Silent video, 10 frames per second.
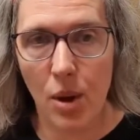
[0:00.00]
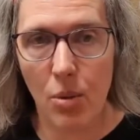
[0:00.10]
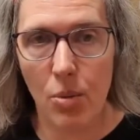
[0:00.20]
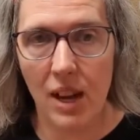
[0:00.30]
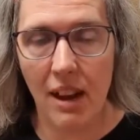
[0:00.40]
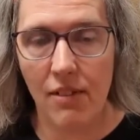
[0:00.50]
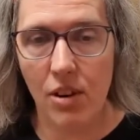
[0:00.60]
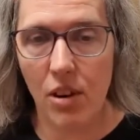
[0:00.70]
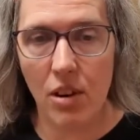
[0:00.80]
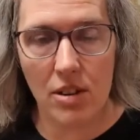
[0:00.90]
We have
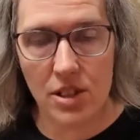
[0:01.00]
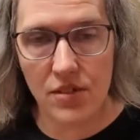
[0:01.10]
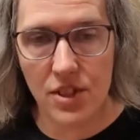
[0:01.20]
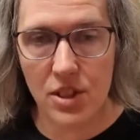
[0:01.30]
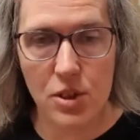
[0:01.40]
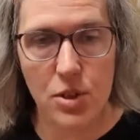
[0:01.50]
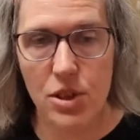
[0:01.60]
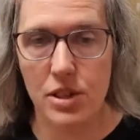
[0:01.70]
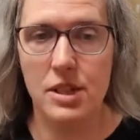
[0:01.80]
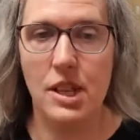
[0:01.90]
got lots of
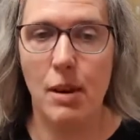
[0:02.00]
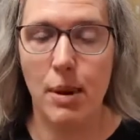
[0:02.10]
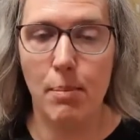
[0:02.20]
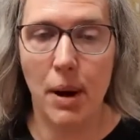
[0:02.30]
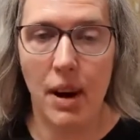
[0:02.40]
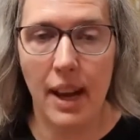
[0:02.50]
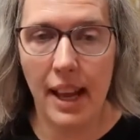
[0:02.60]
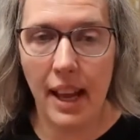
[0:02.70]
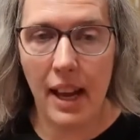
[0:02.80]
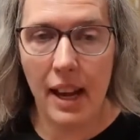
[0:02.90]
solutions coming
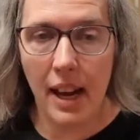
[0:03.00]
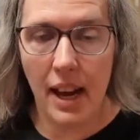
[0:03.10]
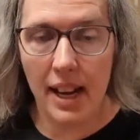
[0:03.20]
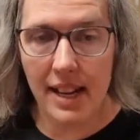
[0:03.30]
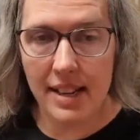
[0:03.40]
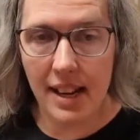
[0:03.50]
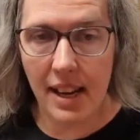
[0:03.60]
by, and